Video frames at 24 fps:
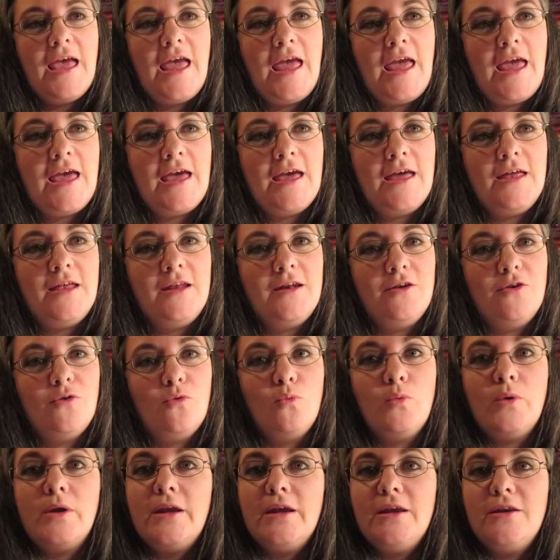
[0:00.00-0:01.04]
and
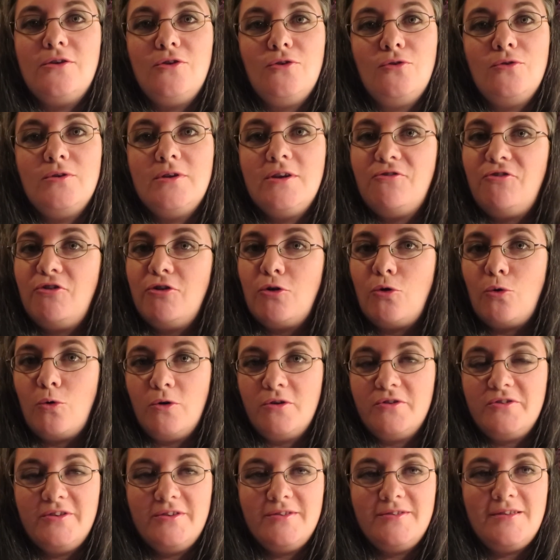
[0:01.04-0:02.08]
we do different
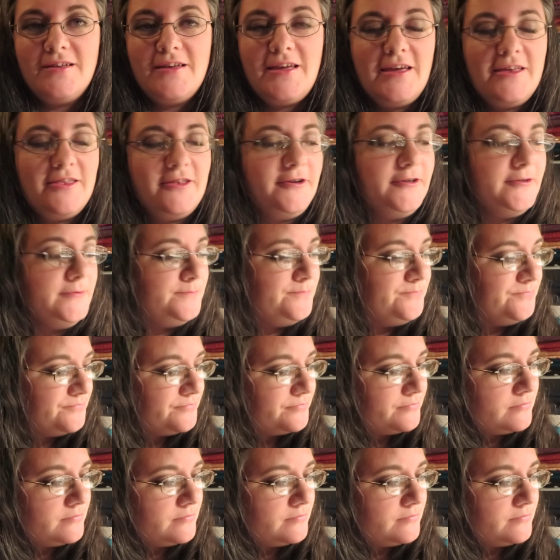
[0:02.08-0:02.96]
courses together.